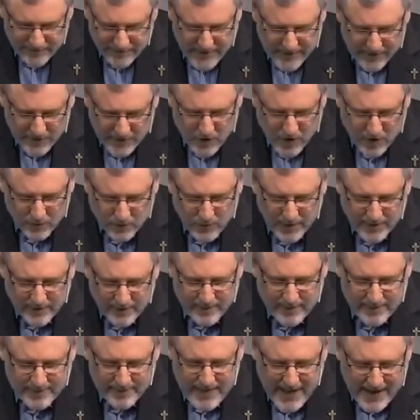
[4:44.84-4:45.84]
Father God, we
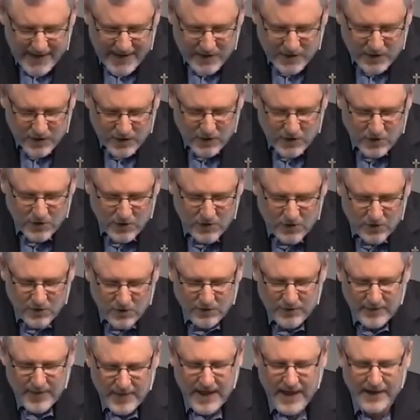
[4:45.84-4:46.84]
thank you
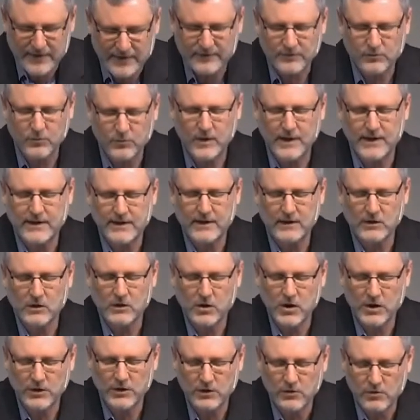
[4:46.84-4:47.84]
that we can
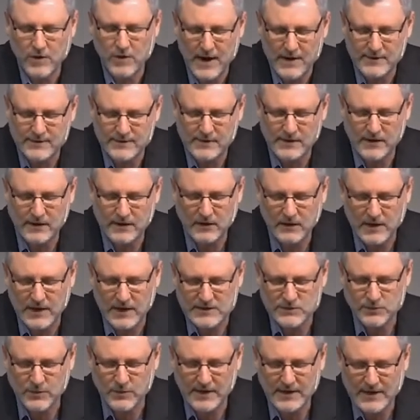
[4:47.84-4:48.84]
learn a great deal
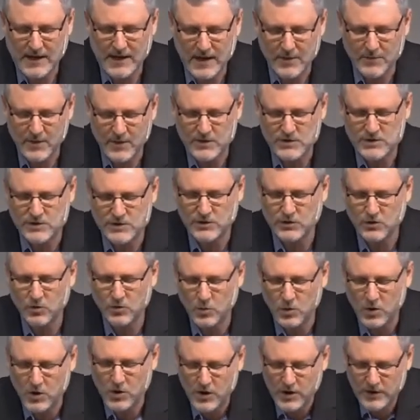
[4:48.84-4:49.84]
as we come into your
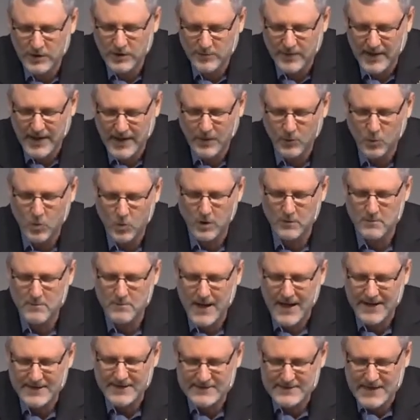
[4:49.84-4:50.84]
word about what
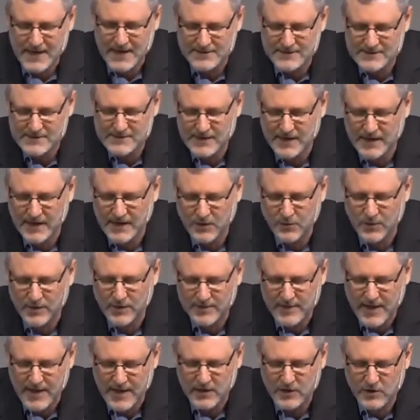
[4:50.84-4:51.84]
makes us tick. We
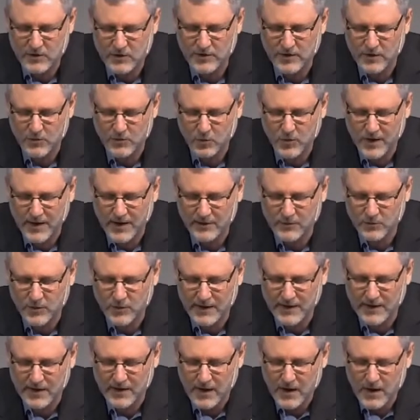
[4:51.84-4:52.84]
thank you that when
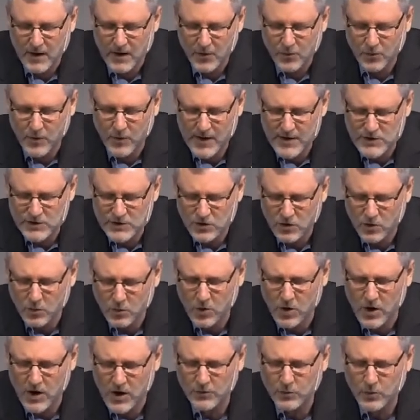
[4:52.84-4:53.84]
we read your
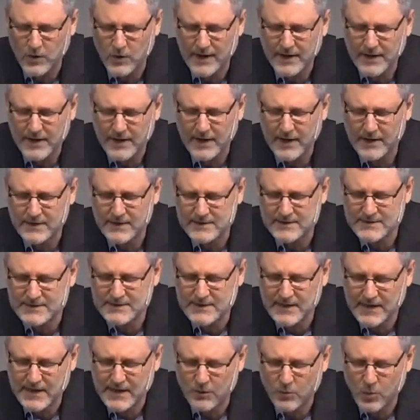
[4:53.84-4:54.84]
word, we can
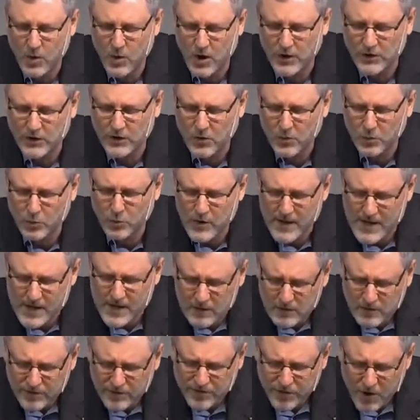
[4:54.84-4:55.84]
see what
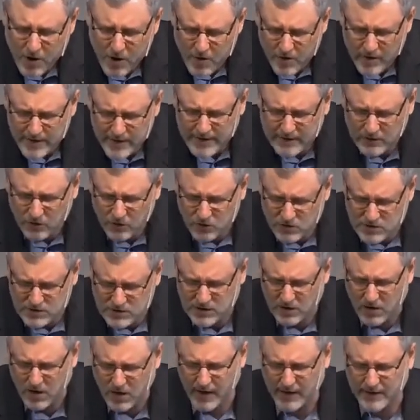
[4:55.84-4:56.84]
real authority looks
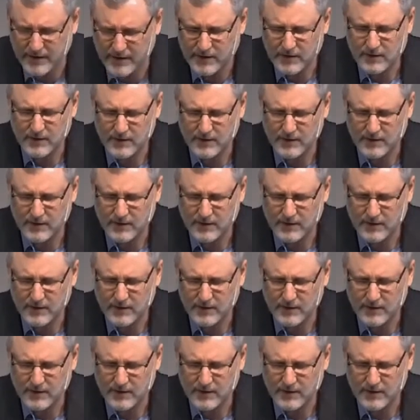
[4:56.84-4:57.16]
like.